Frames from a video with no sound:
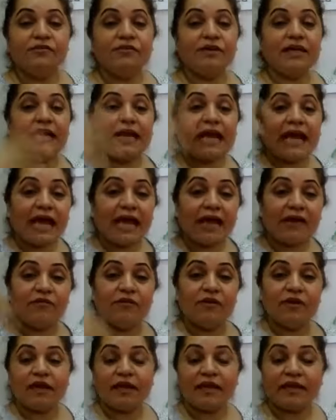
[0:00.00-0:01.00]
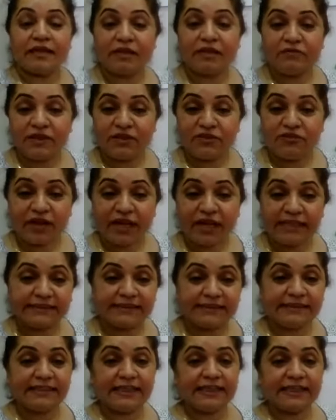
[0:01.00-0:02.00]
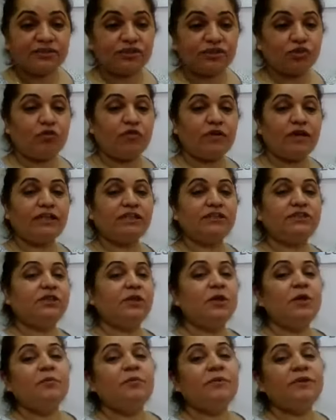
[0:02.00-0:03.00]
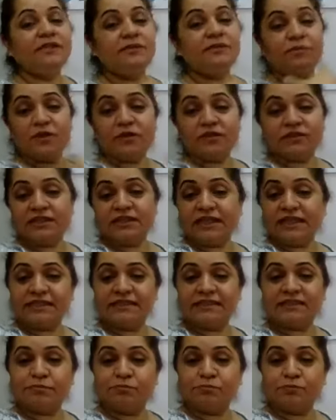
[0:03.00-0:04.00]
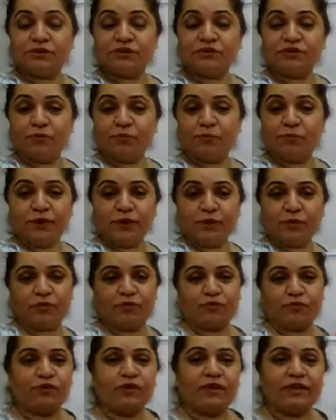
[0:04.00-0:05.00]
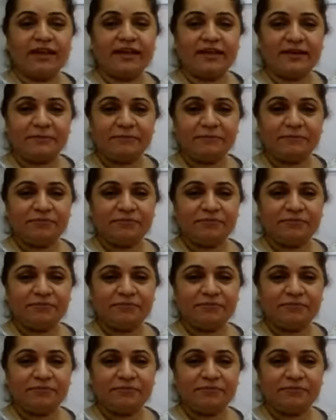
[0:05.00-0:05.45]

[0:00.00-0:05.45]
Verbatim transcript: we can have a lovely dress that is orange but because it looks so beautiful yeah